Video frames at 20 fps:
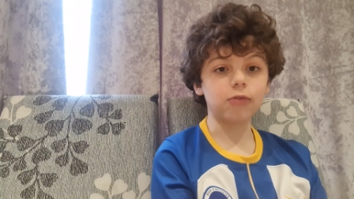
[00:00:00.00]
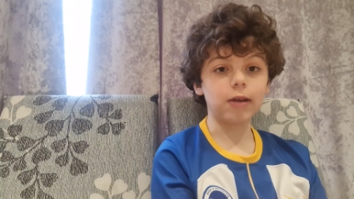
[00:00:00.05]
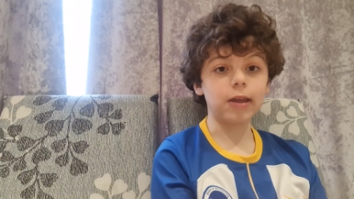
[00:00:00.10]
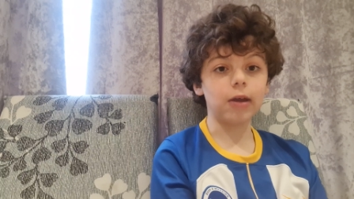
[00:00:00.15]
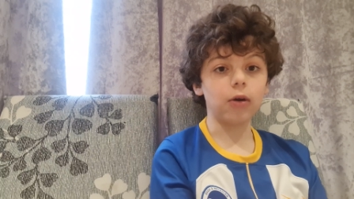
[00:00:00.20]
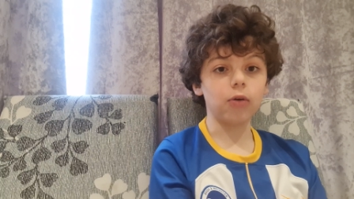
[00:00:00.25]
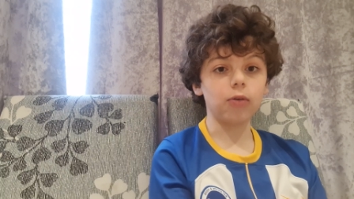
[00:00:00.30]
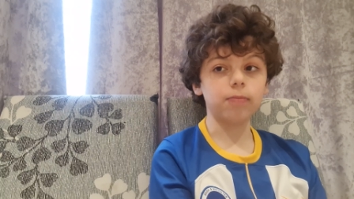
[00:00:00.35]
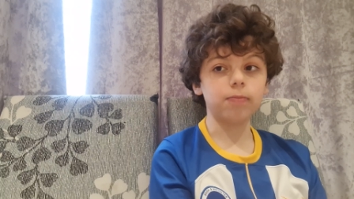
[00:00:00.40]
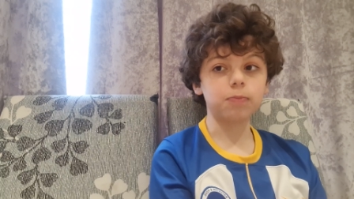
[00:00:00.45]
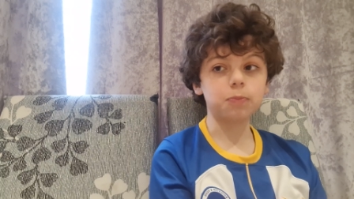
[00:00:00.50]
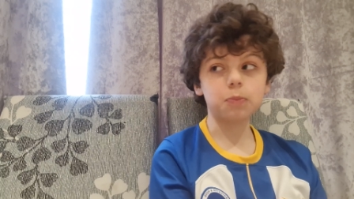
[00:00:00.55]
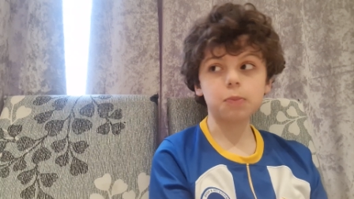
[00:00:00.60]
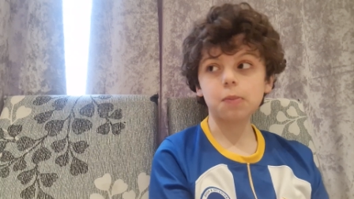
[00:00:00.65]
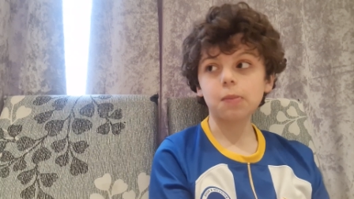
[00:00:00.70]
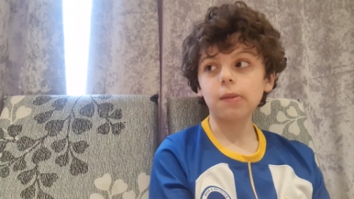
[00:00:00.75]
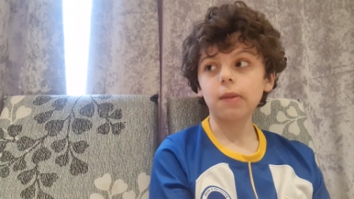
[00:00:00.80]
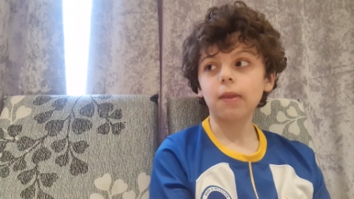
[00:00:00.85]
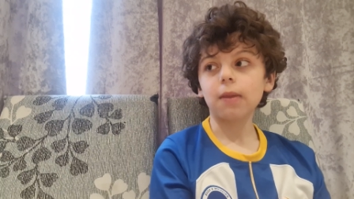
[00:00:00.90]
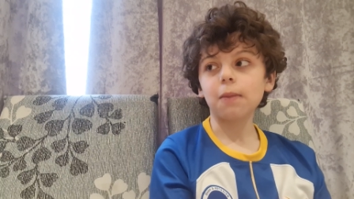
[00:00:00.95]
agree on.
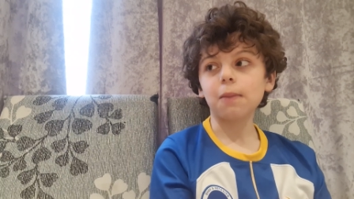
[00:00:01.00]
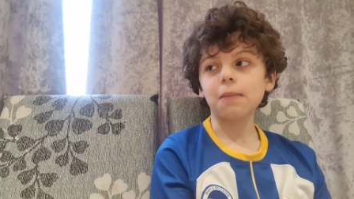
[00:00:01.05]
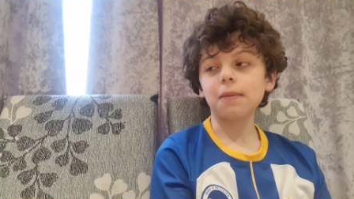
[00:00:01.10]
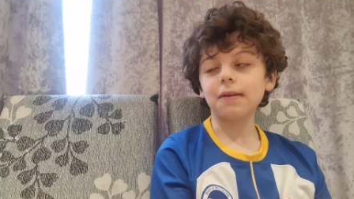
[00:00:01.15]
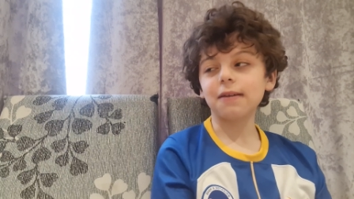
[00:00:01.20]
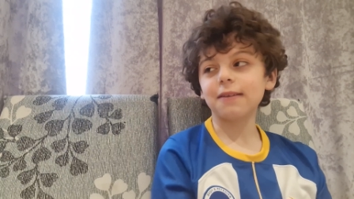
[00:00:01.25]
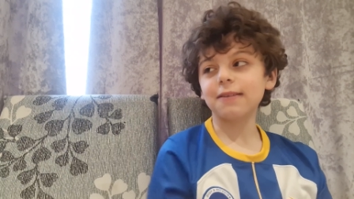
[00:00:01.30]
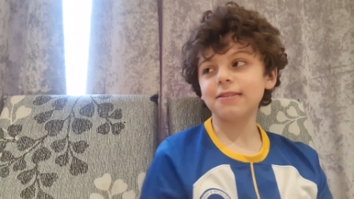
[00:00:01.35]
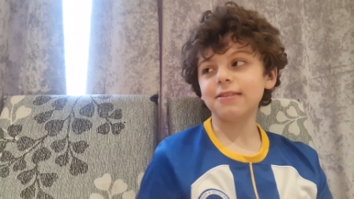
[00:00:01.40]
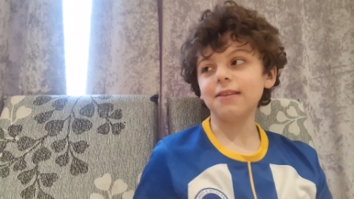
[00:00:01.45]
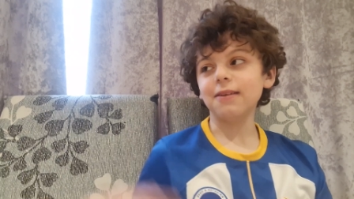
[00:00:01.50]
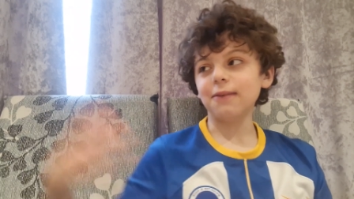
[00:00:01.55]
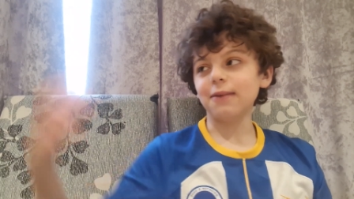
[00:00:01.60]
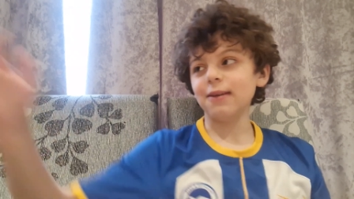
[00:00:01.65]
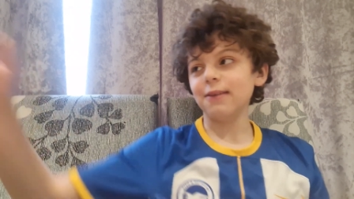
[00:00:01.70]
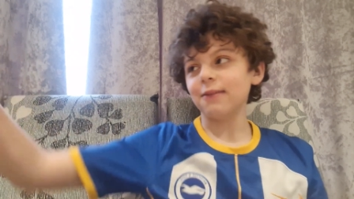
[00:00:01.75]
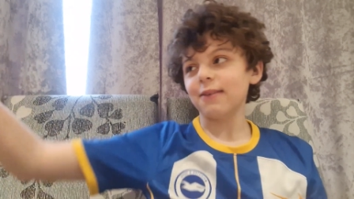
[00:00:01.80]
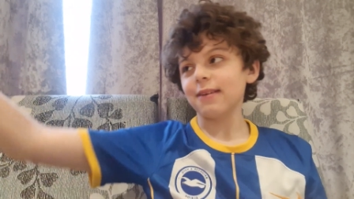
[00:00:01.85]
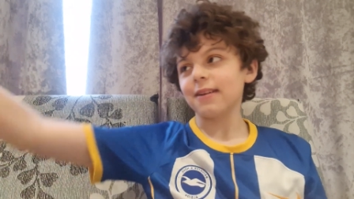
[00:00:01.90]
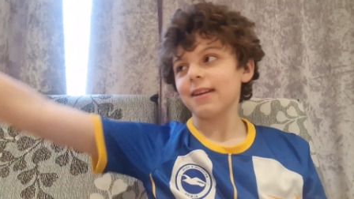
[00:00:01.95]
But no,
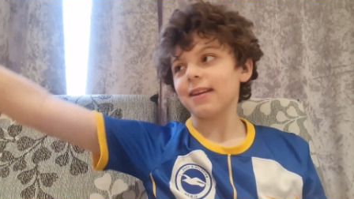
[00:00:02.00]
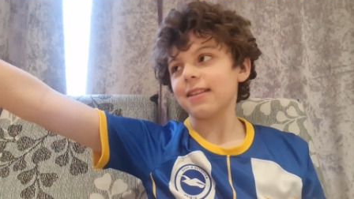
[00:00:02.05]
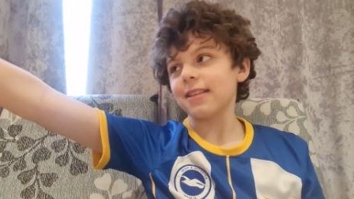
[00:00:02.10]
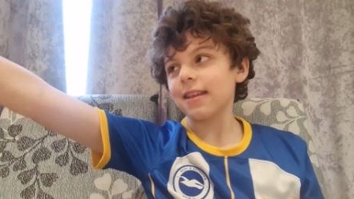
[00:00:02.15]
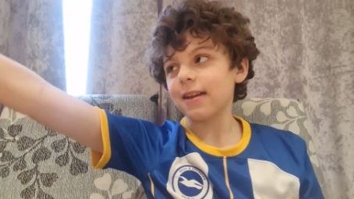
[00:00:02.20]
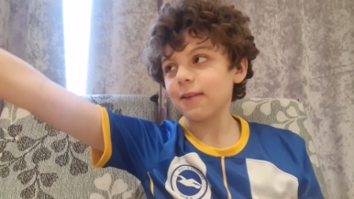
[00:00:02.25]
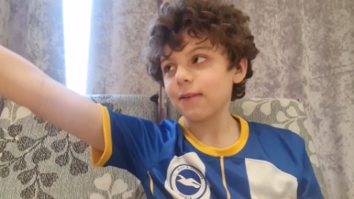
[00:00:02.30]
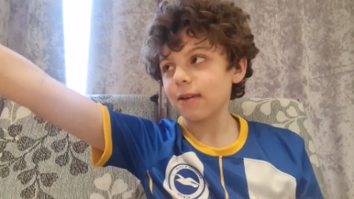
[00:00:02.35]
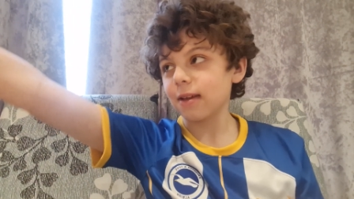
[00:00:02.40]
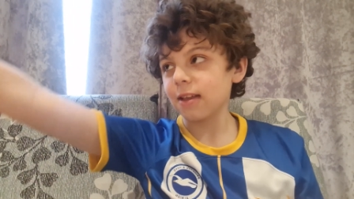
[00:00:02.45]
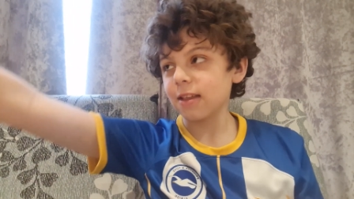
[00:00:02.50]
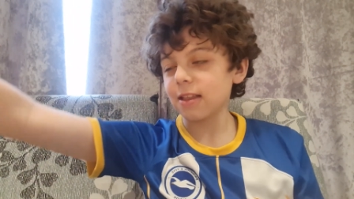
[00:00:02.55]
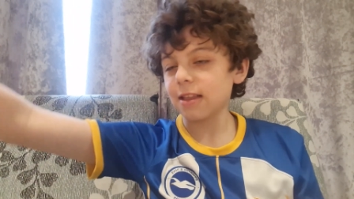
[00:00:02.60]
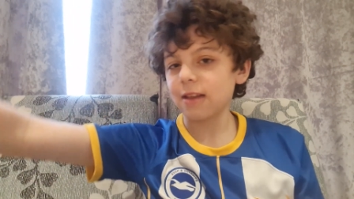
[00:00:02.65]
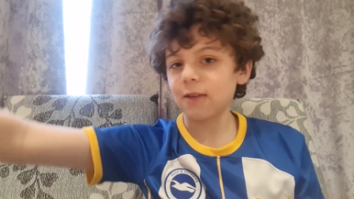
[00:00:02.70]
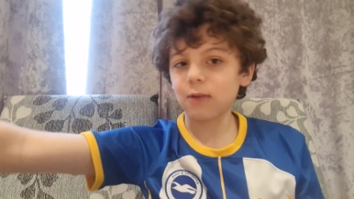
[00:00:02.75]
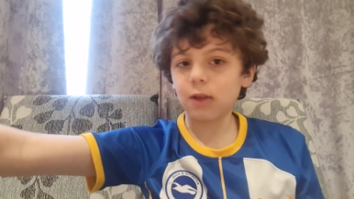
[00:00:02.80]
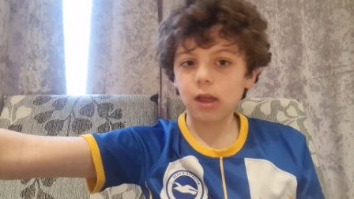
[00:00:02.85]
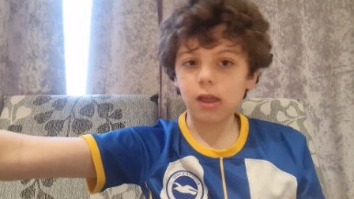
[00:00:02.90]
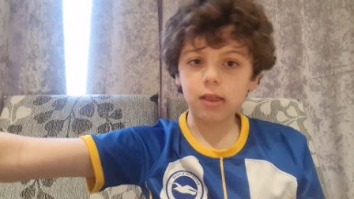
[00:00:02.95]
even get
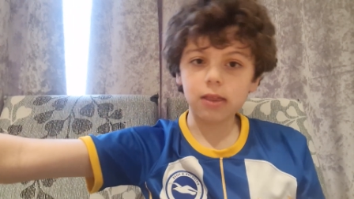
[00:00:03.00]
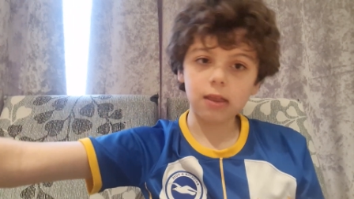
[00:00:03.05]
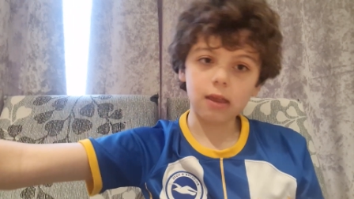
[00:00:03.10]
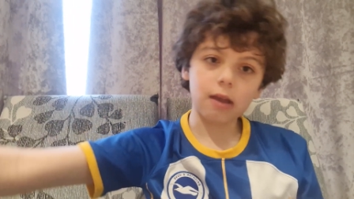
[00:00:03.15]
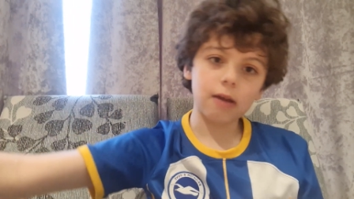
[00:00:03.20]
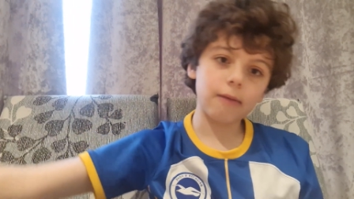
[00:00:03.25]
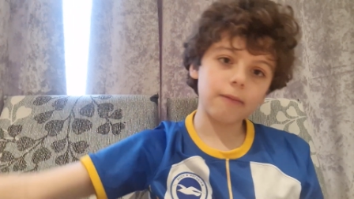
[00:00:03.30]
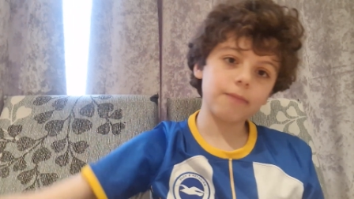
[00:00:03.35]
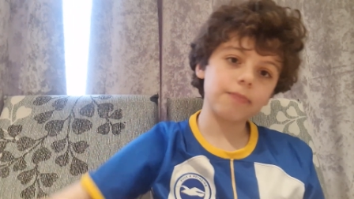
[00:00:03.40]
down.